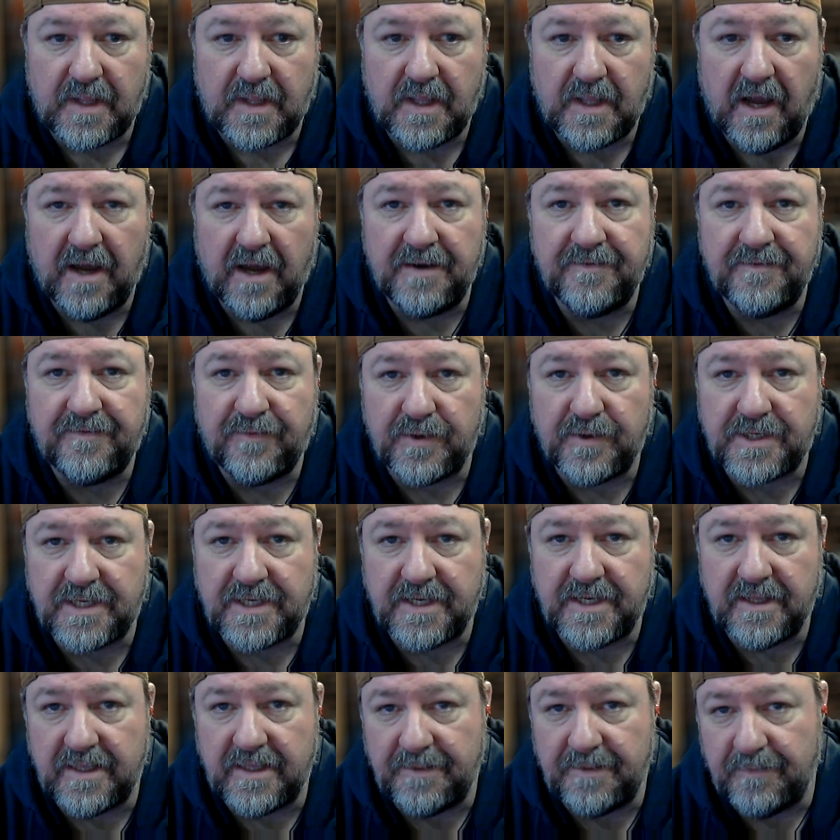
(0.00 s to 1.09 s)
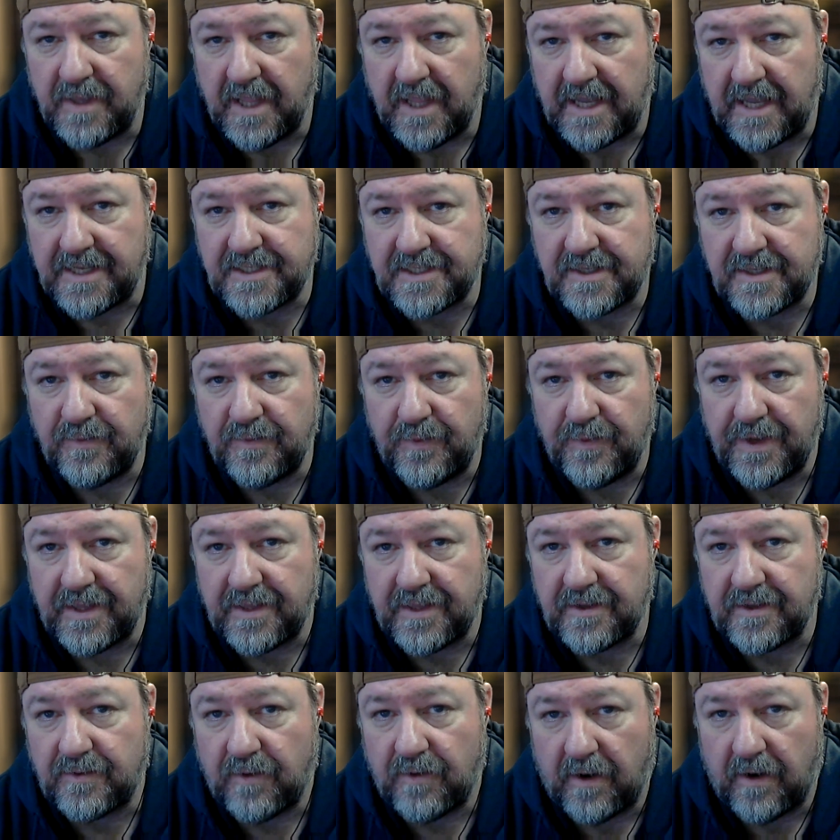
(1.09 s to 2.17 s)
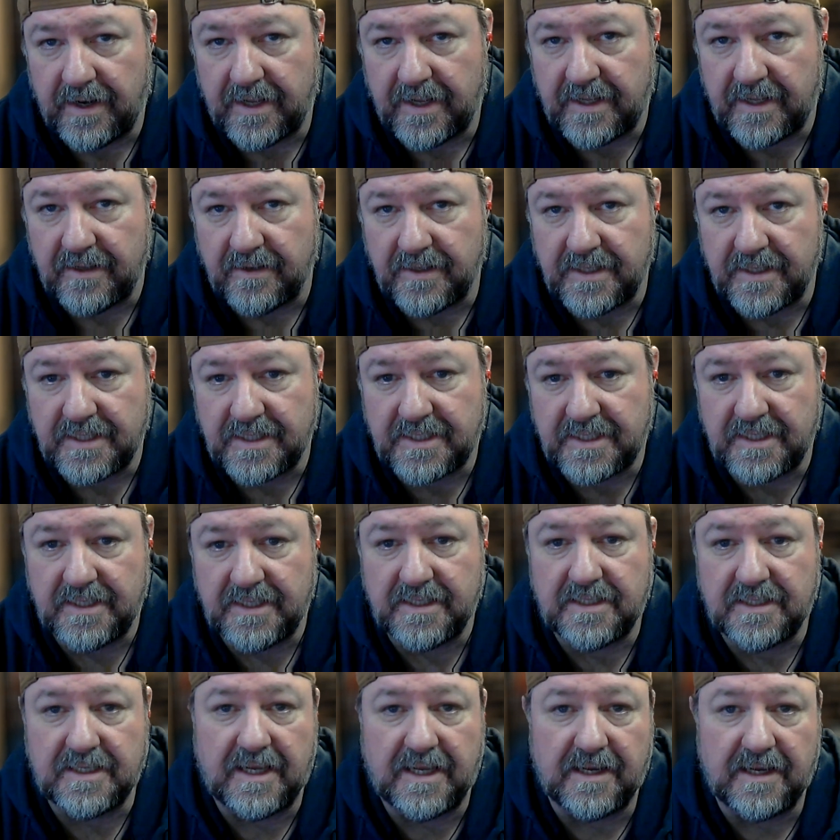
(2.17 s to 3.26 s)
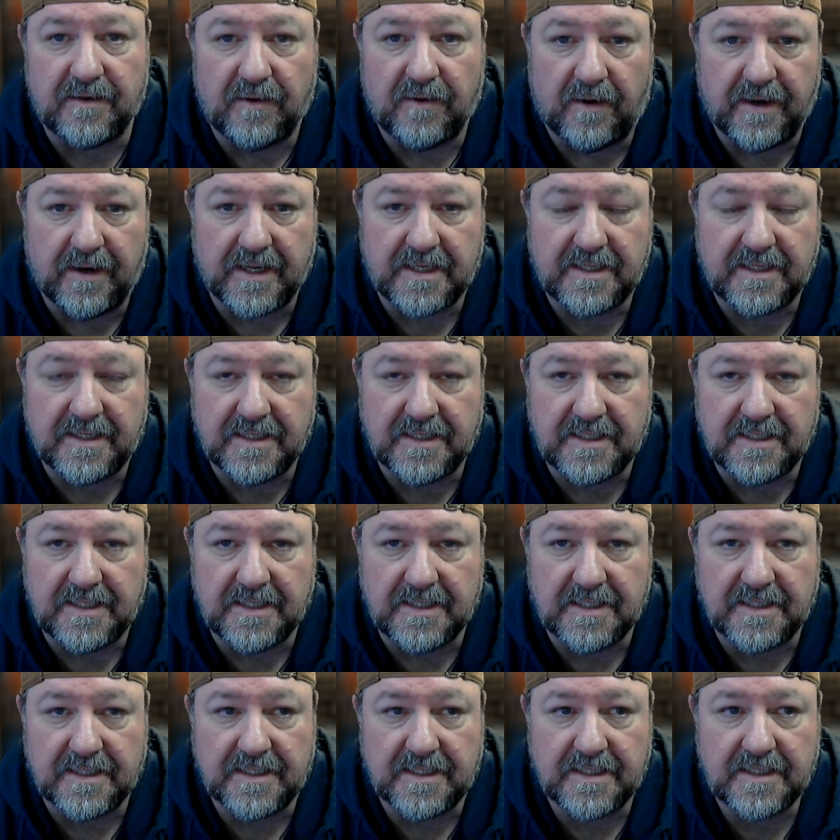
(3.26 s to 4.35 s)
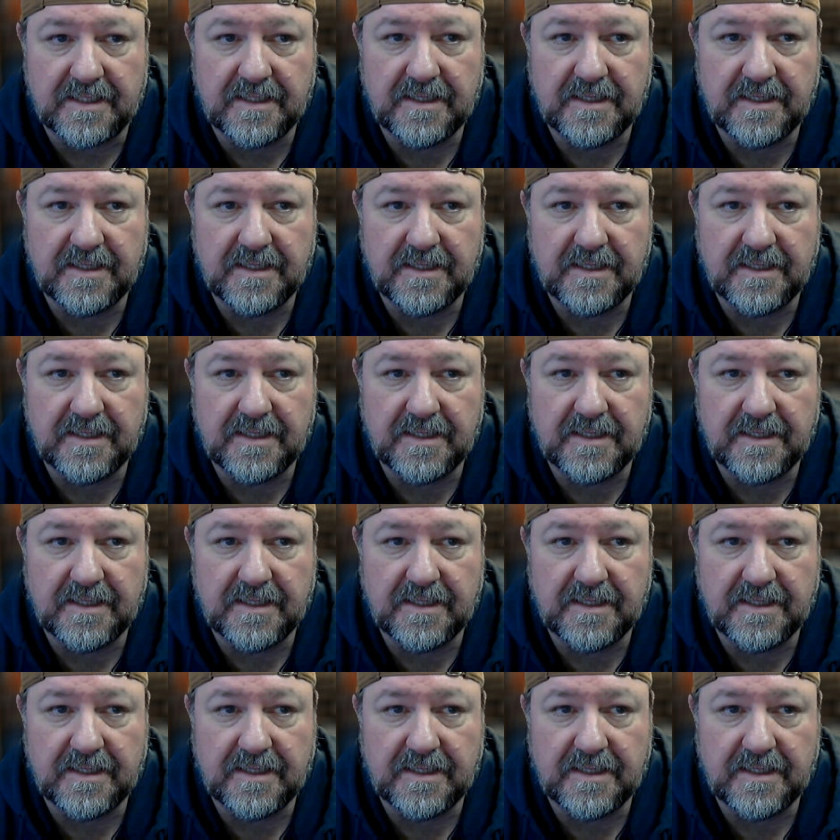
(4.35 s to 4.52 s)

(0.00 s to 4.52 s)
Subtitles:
unfortunately blessed with chronic illnesses and chronic diseases.